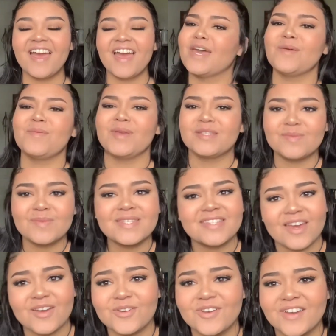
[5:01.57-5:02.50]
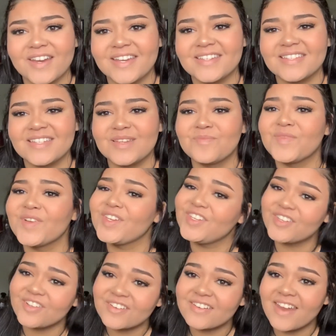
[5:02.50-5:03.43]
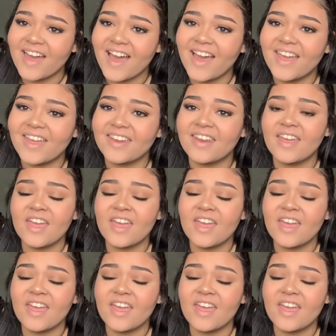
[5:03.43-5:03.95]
That makes me sound crazy, but you're not.